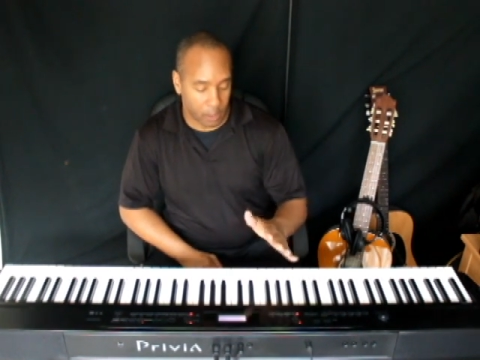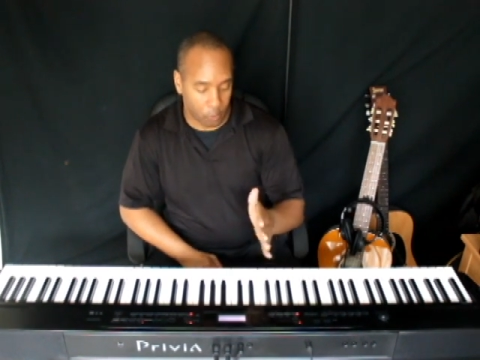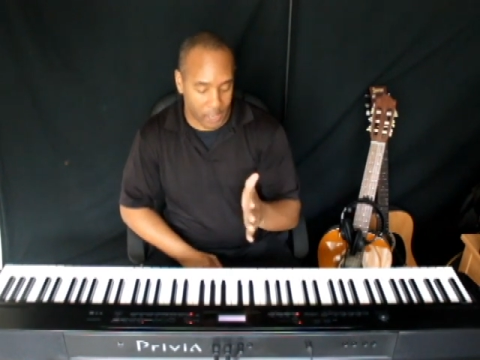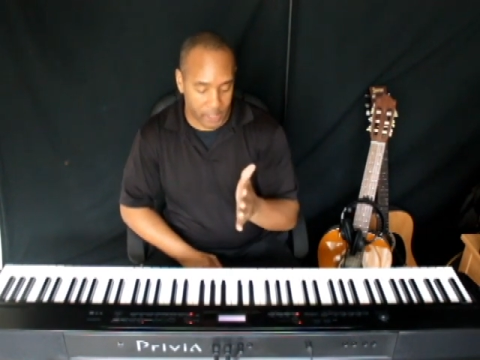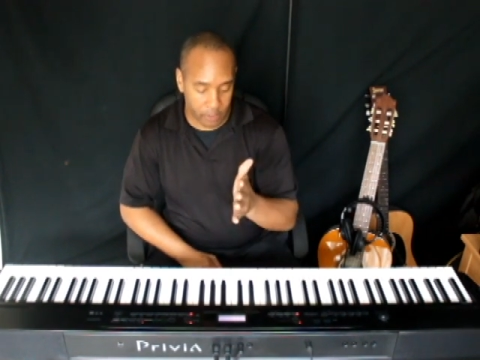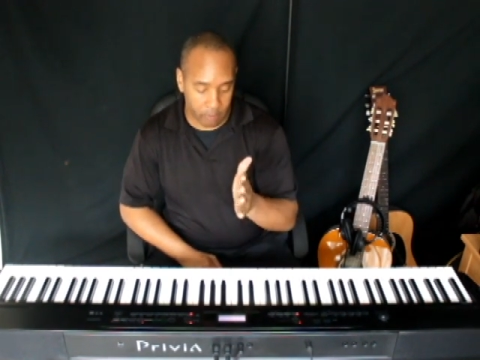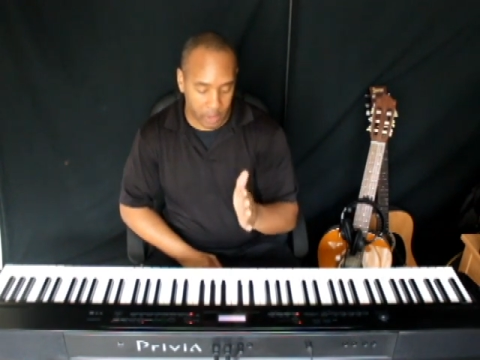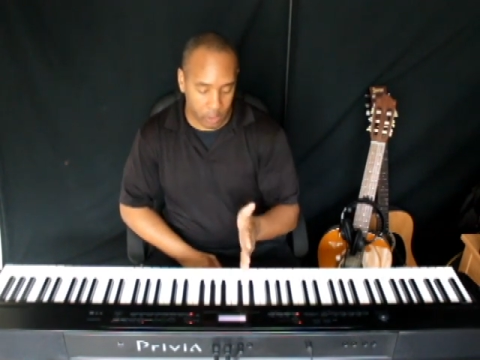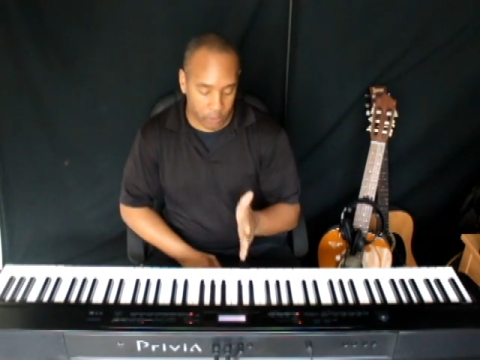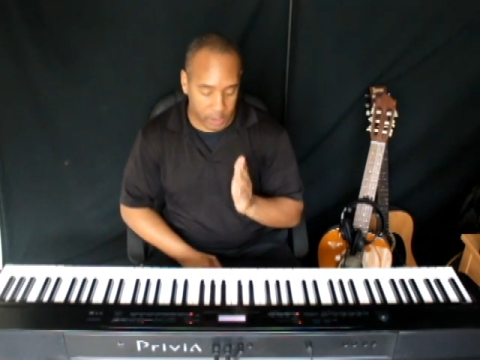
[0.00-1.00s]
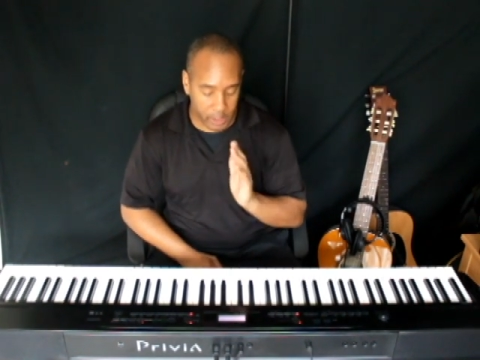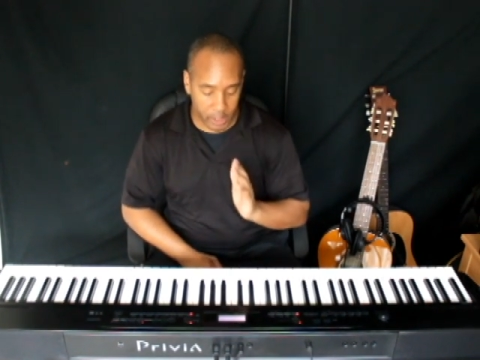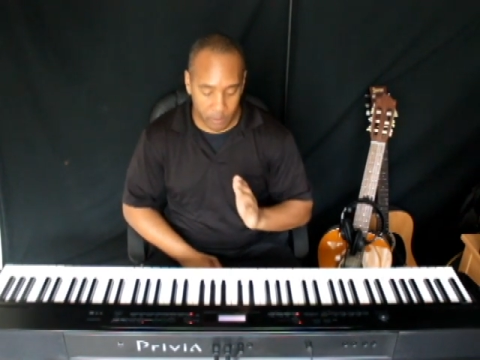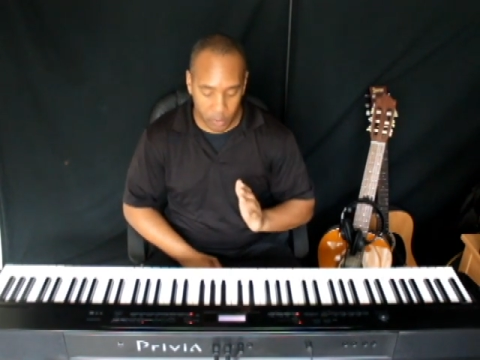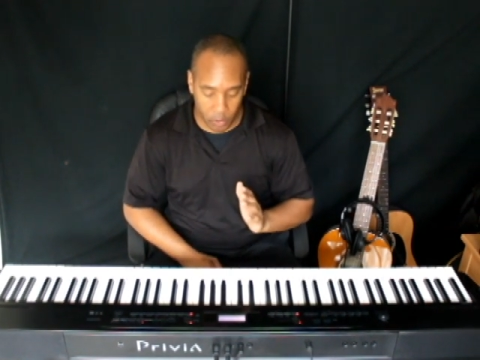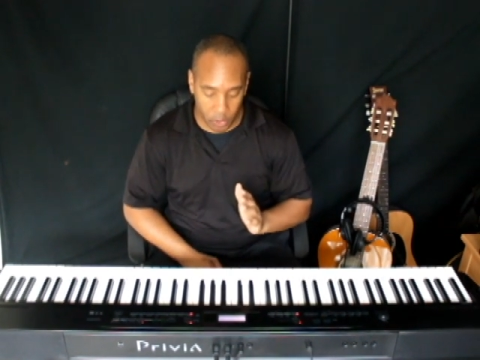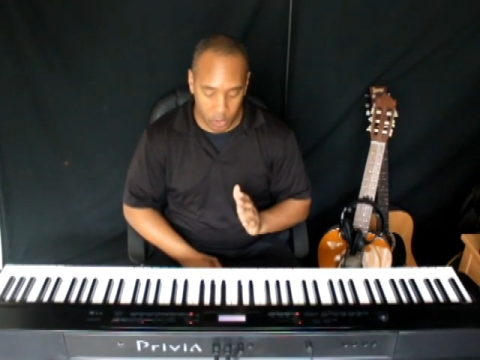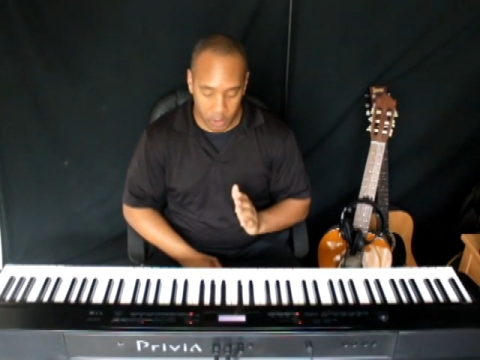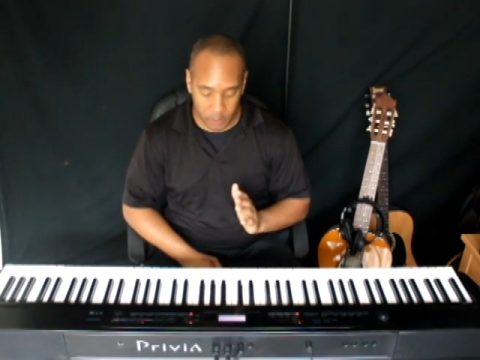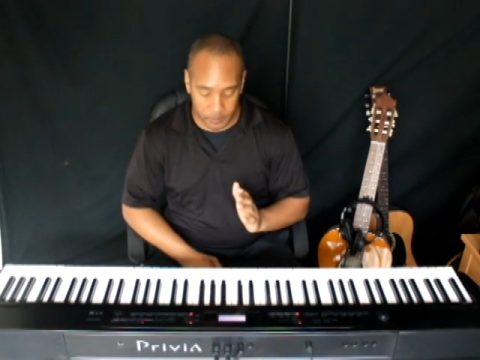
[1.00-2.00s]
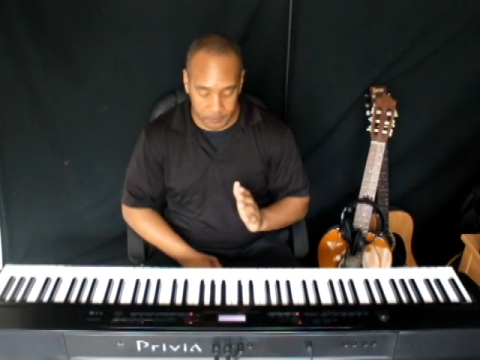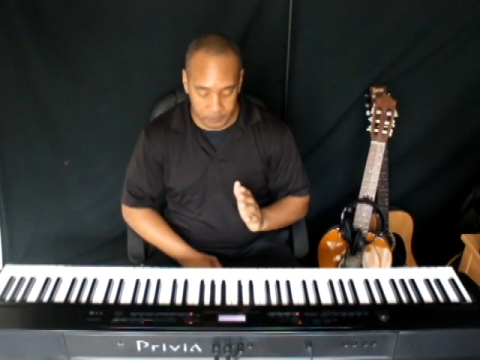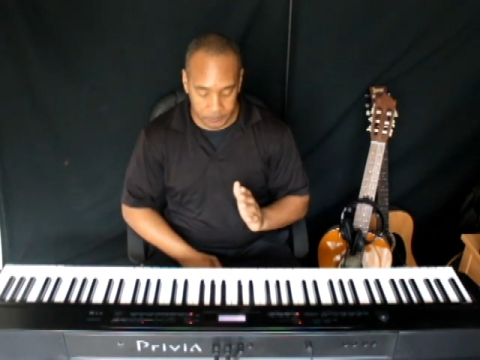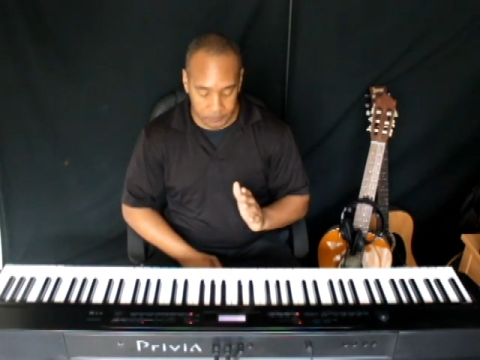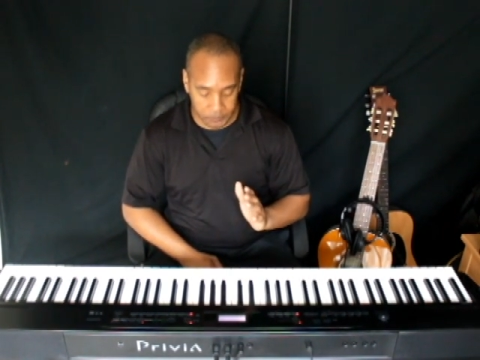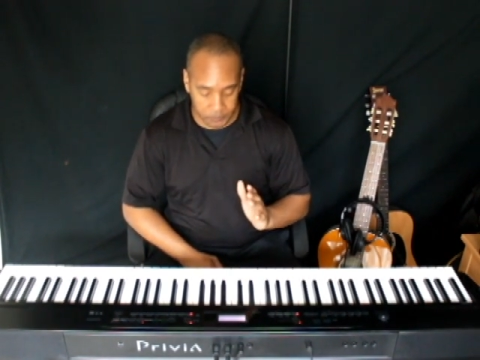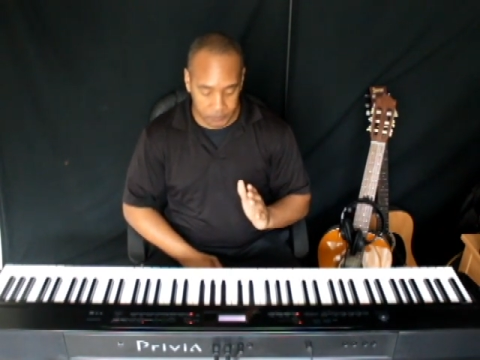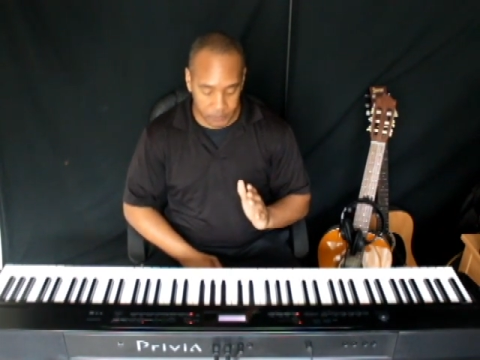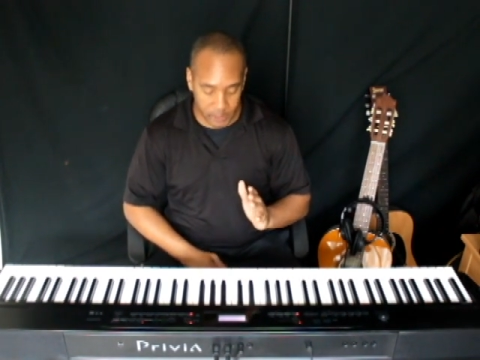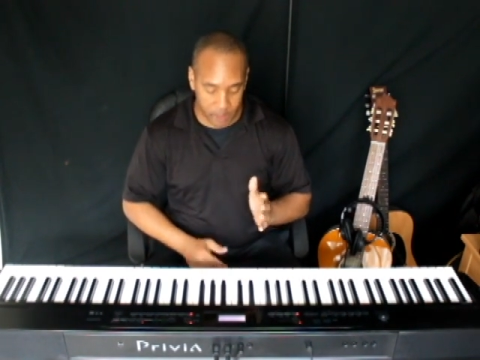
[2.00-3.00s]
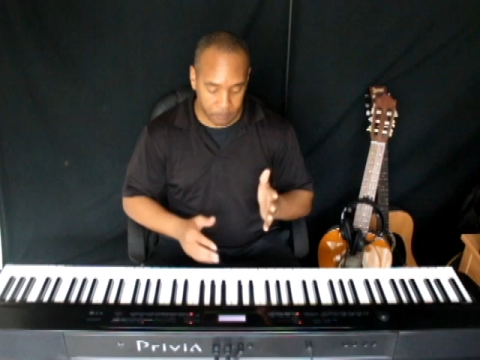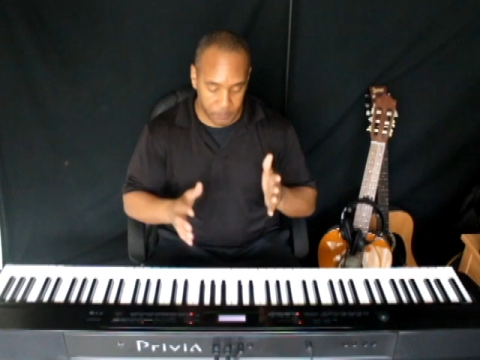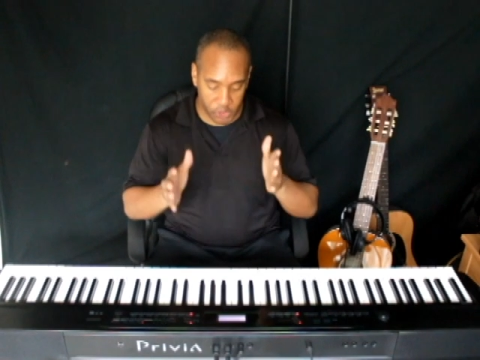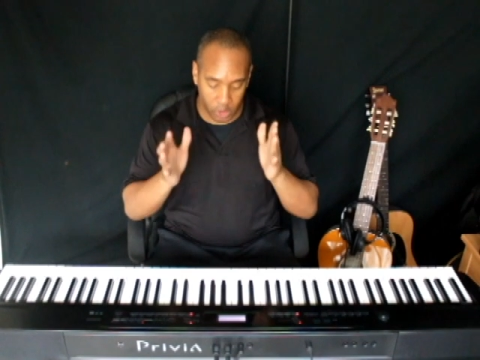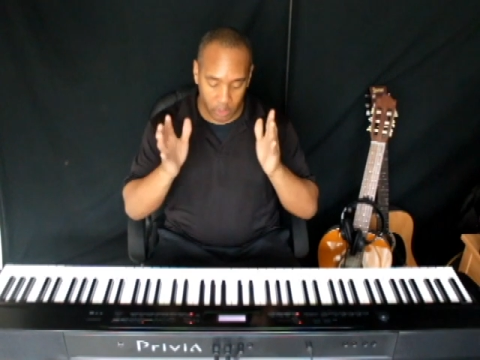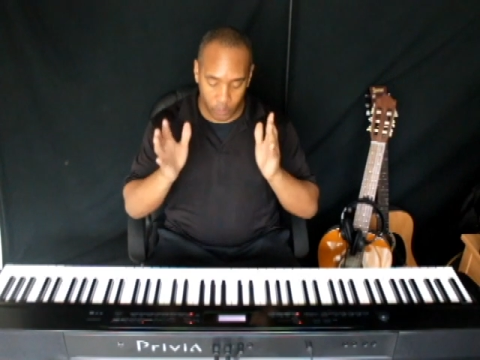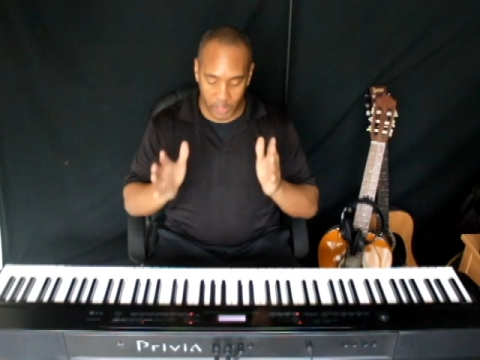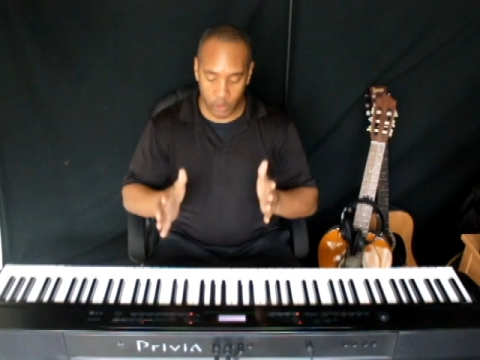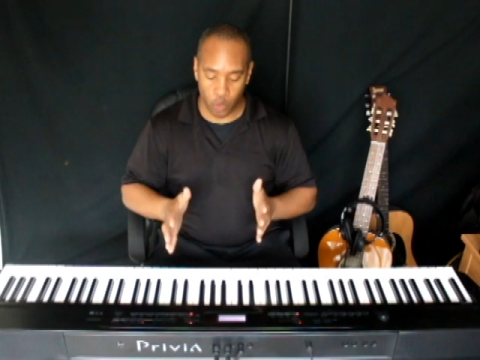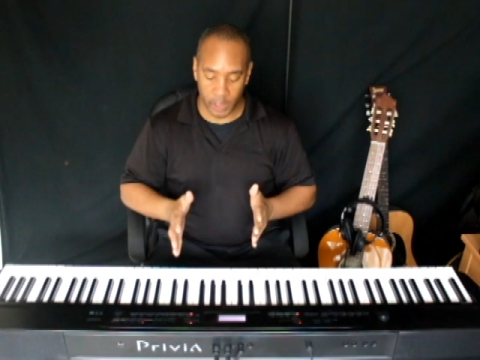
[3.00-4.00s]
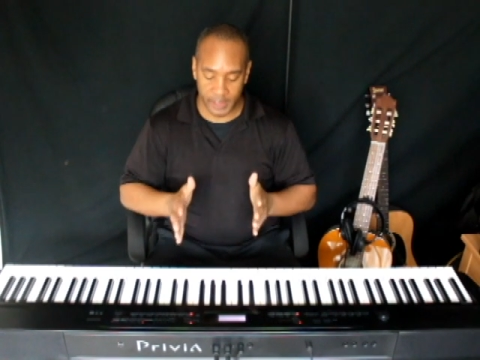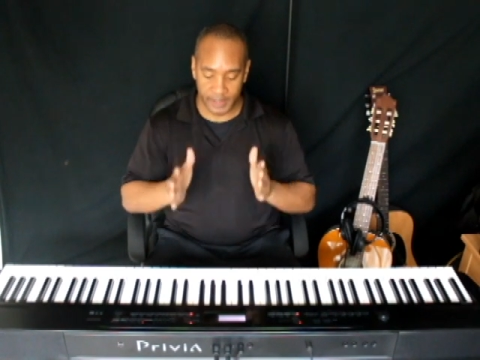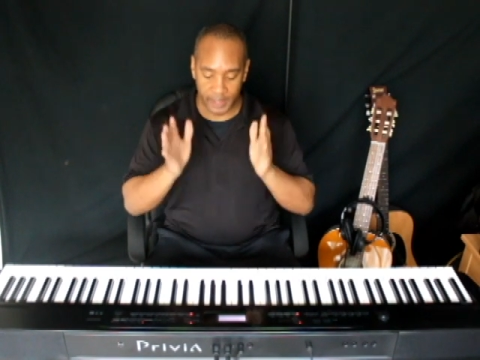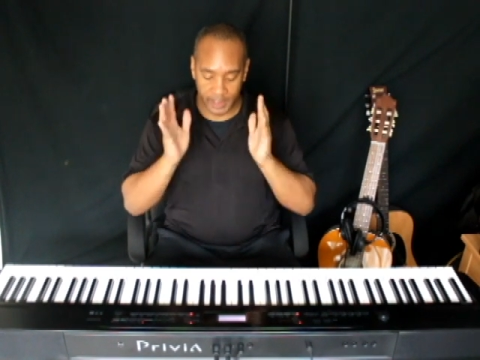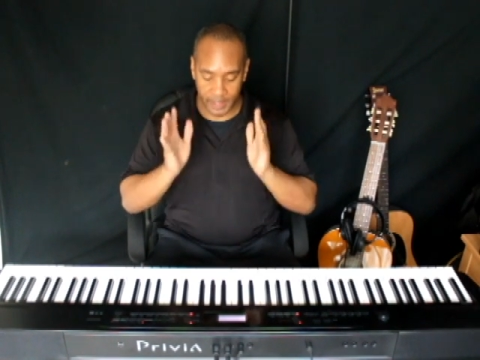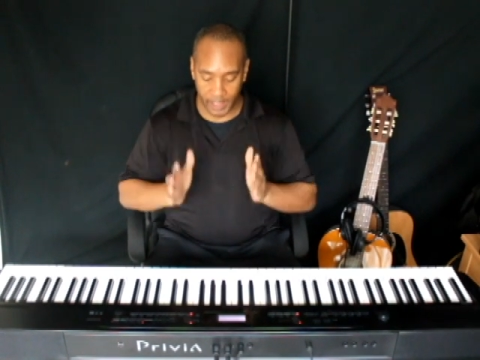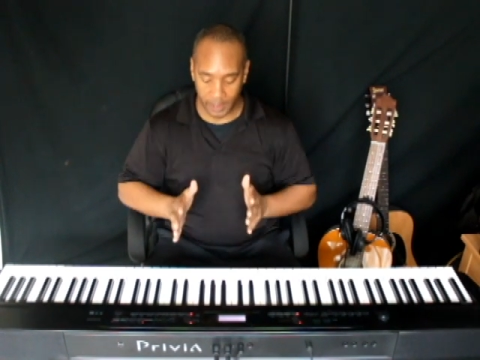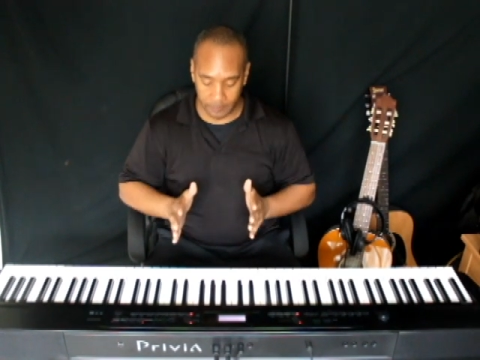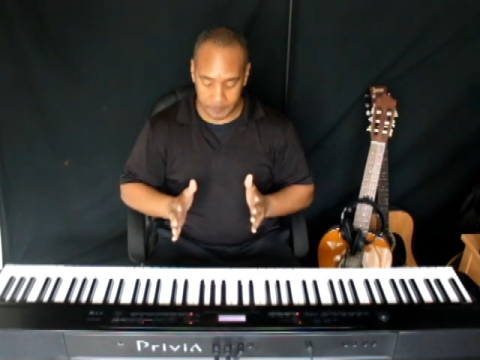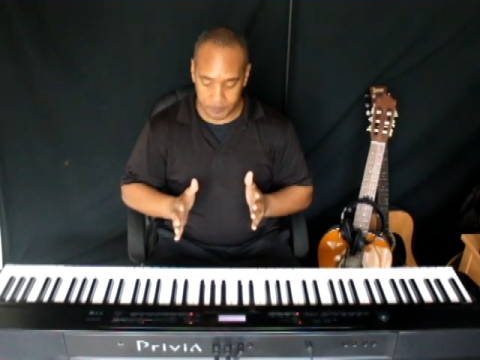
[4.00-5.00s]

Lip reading: Right in the middle of the keyboard is generally where you want to sit at.